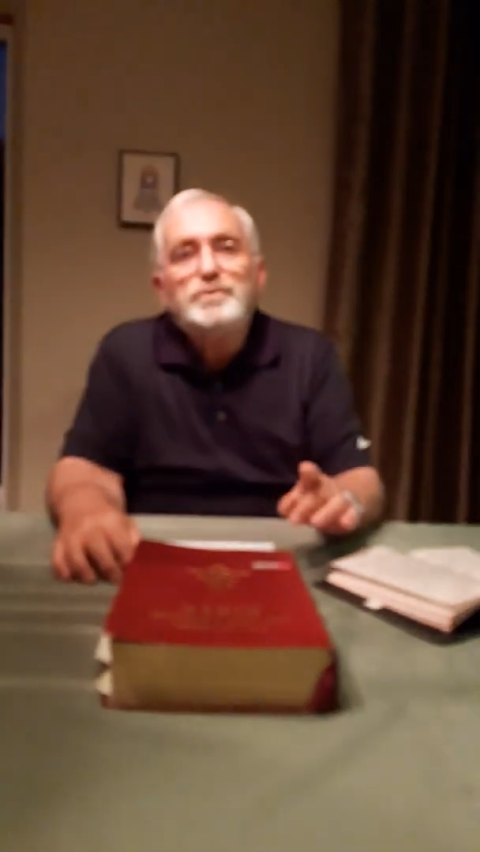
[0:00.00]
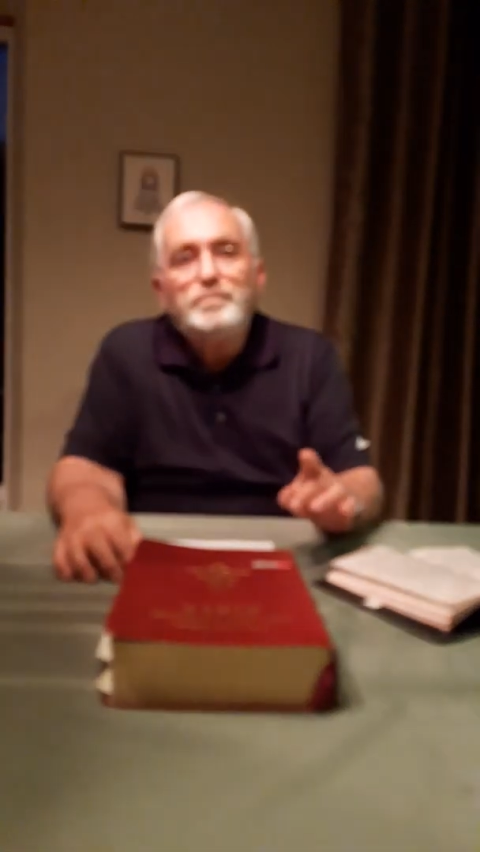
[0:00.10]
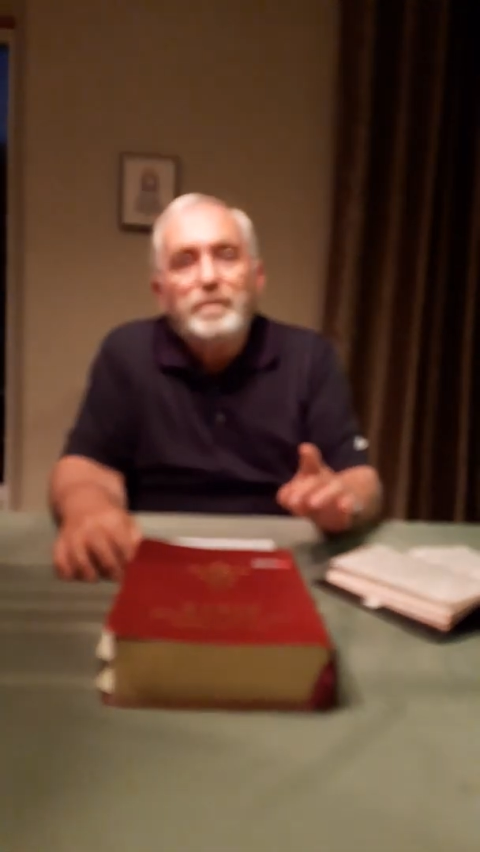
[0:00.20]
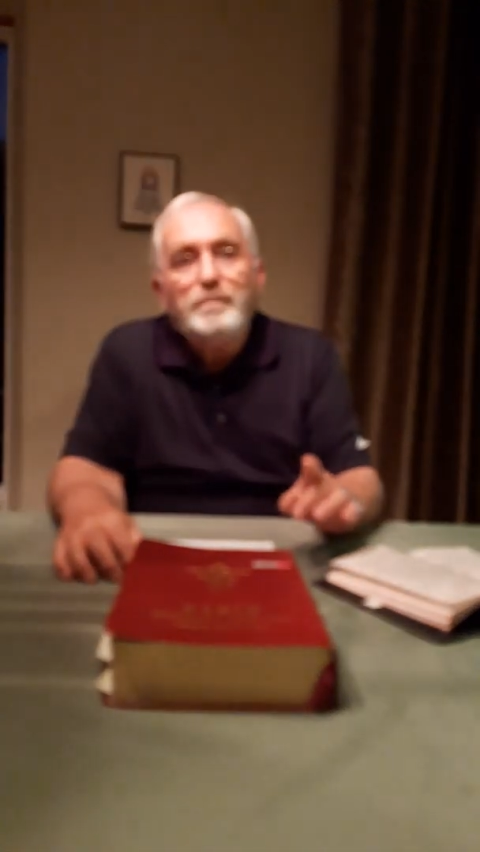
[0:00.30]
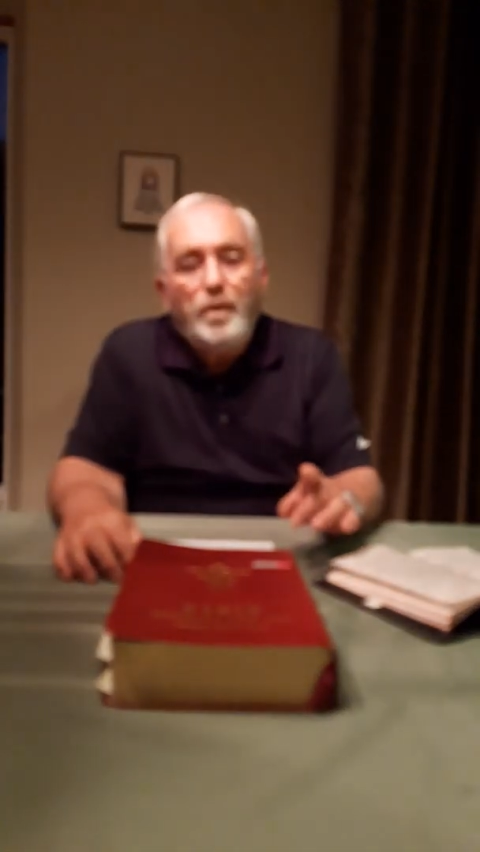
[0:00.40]
to
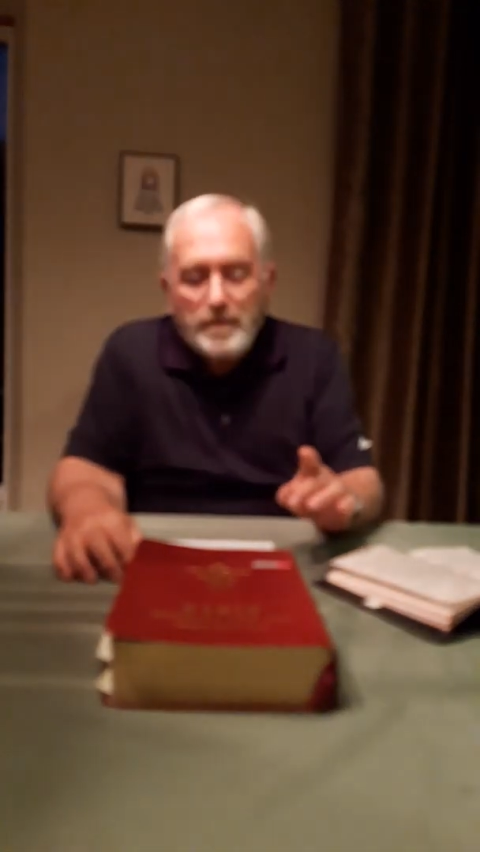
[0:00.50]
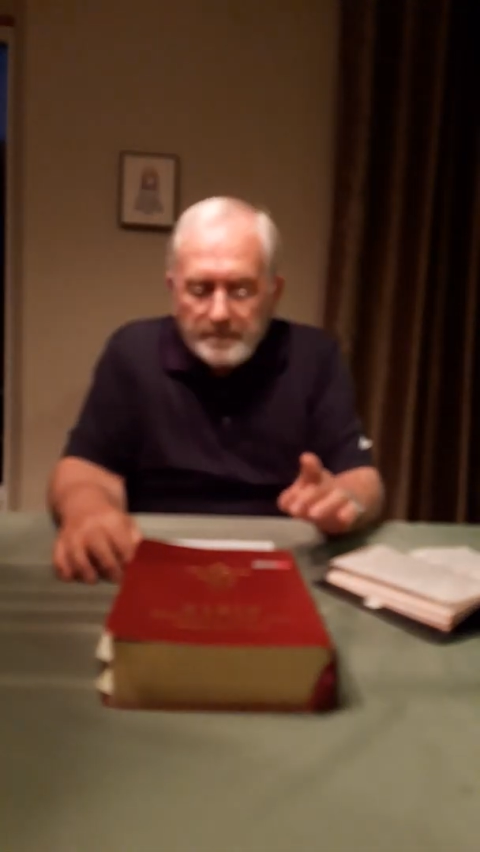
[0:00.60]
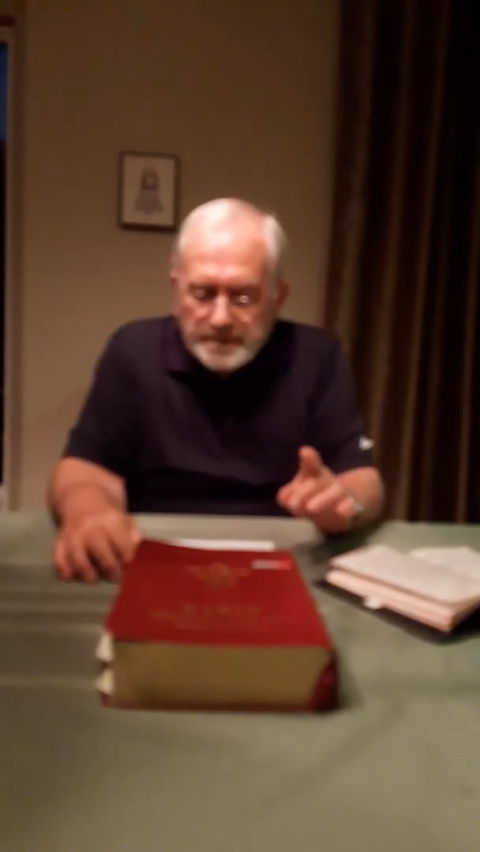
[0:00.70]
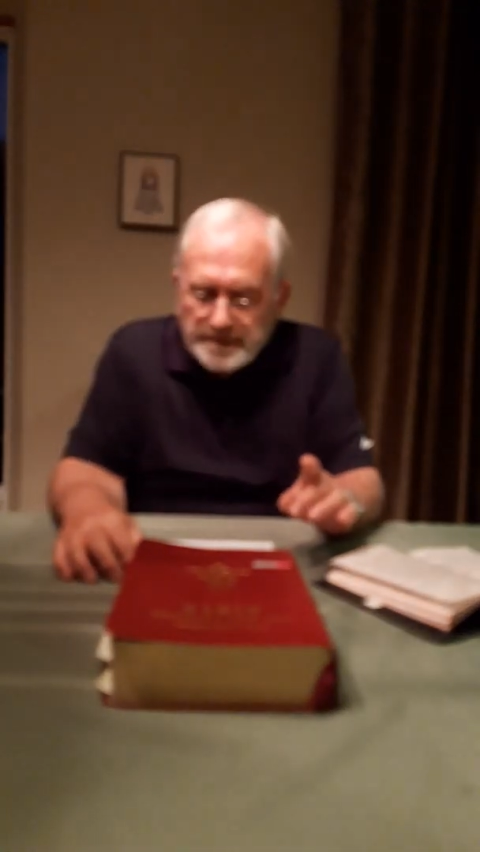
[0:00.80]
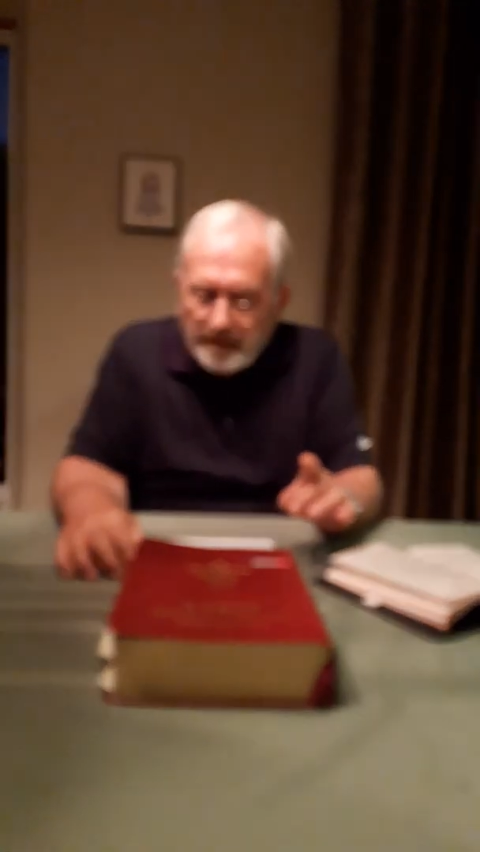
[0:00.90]
promote
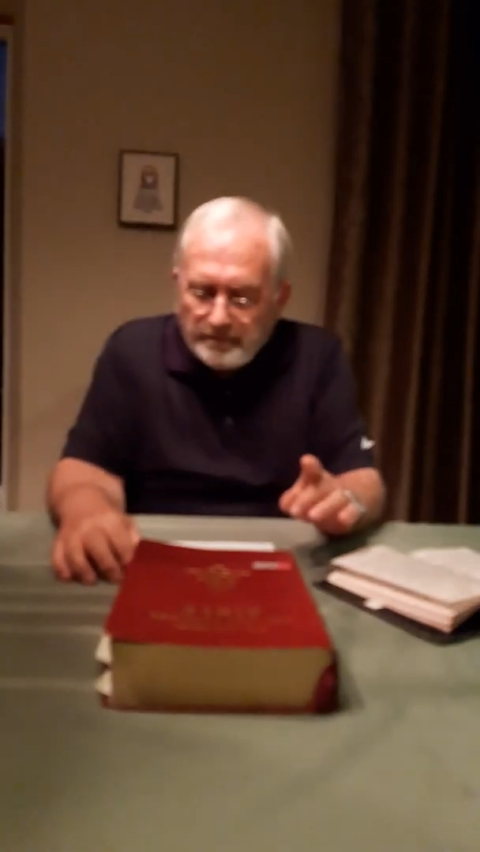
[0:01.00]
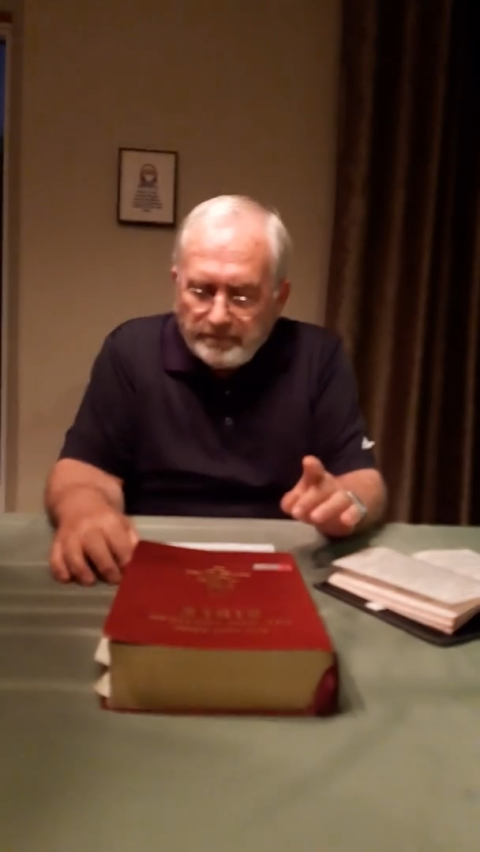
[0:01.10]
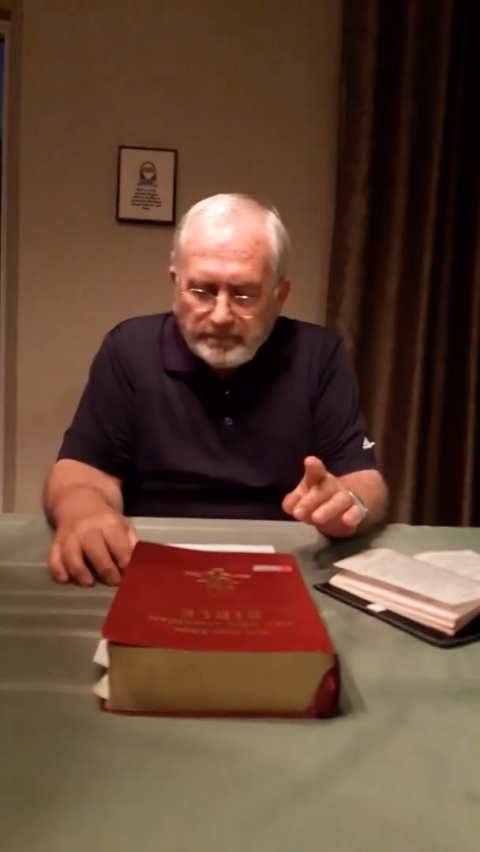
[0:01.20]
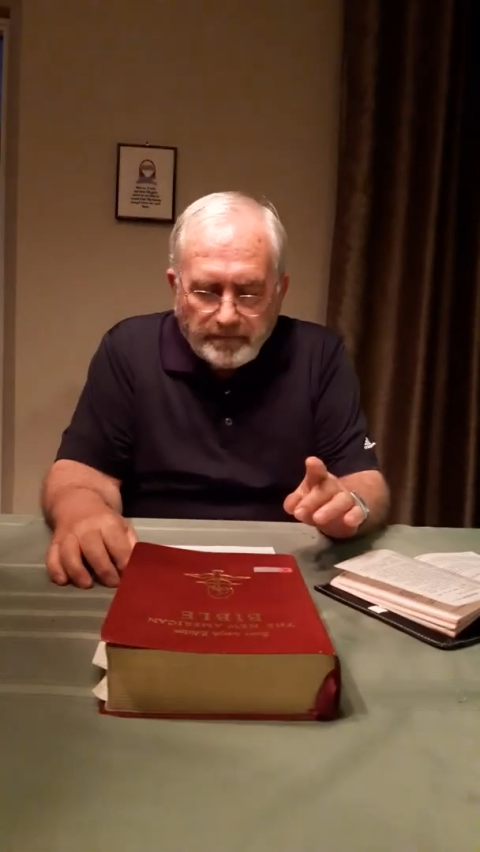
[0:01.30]
himself